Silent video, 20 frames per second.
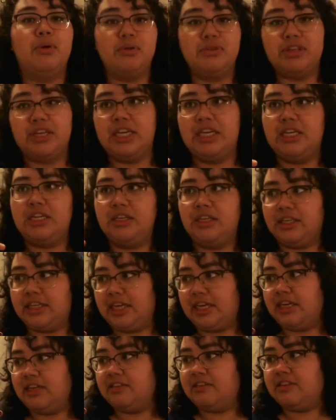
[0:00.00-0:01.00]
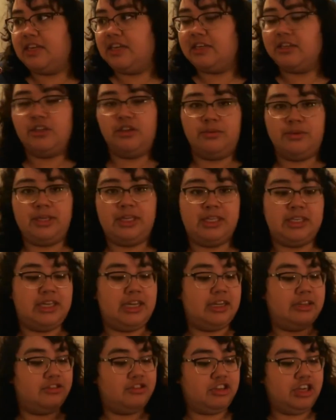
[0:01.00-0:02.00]
both in, again, I said Korean
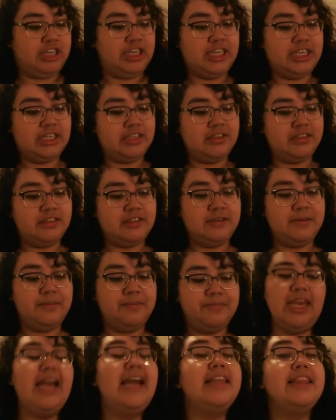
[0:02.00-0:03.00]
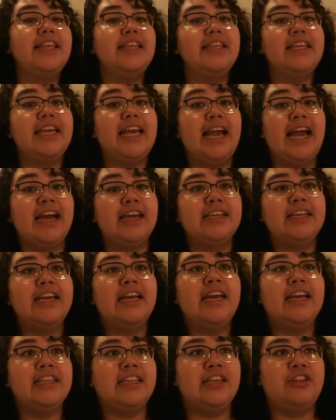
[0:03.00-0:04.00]
and Chinese. And then they had,
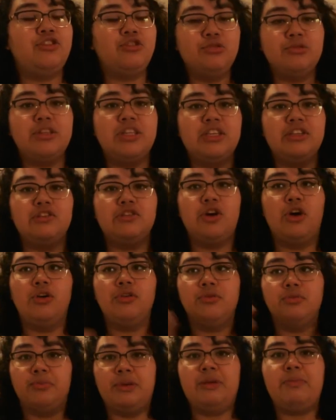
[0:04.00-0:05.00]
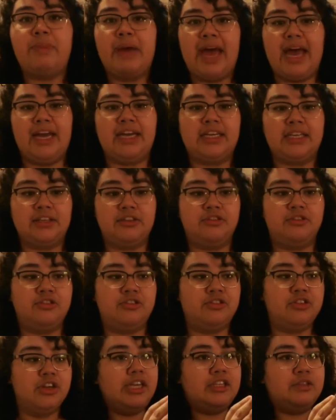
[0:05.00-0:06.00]
they do things called
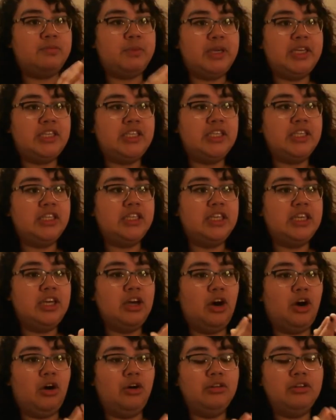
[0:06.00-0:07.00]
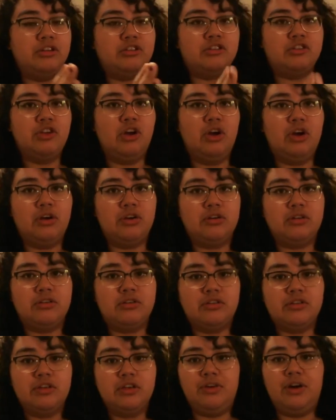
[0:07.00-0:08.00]
repackaged. It's basically all the
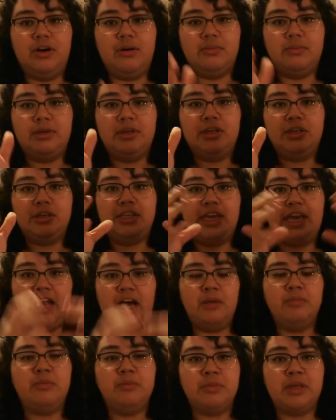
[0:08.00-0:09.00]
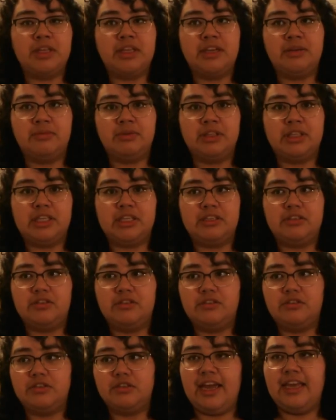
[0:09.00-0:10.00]
songs from the album that they
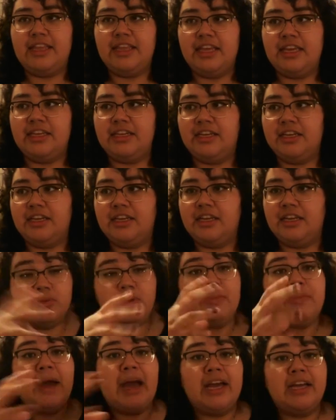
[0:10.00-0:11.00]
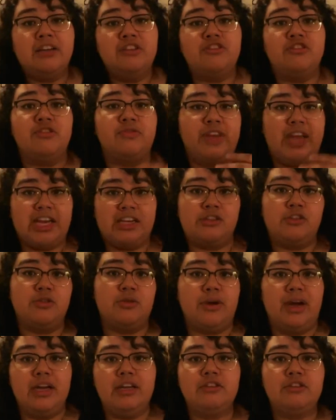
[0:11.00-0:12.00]
release. And then the repackaged of
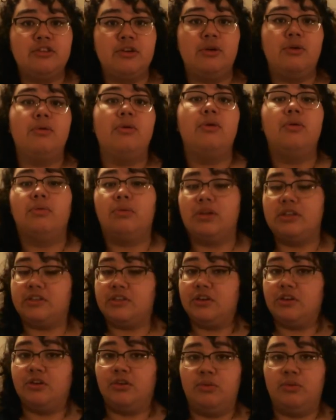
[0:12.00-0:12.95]
XOXO was